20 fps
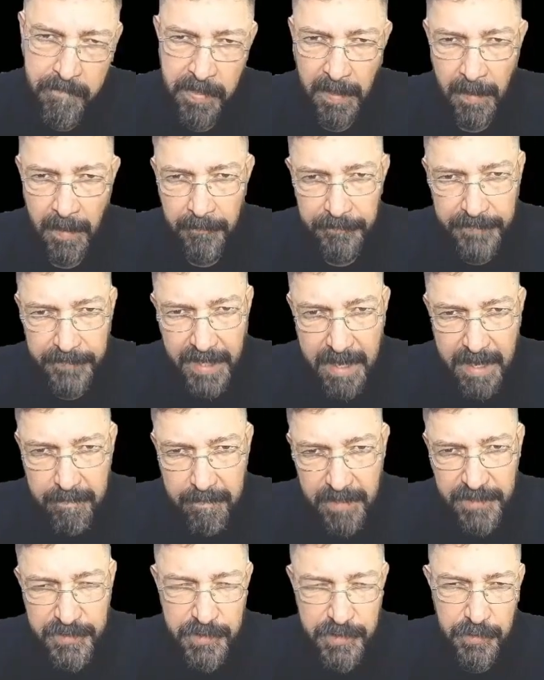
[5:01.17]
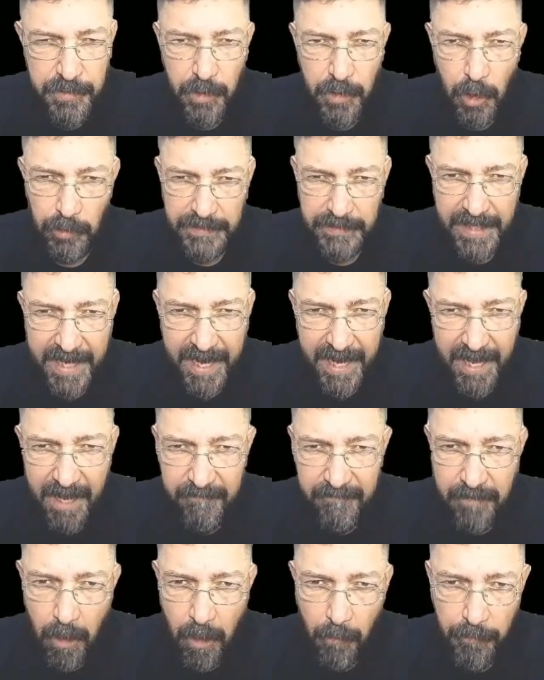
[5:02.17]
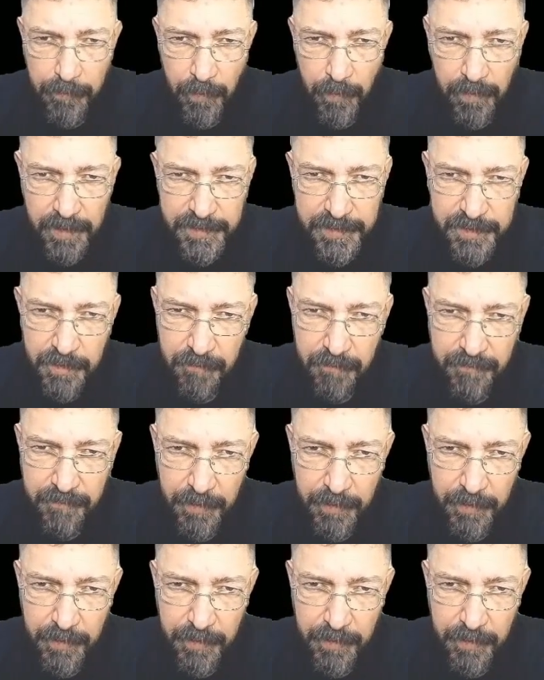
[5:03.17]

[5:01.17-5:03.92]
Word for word: demons, you know that I have authority over you,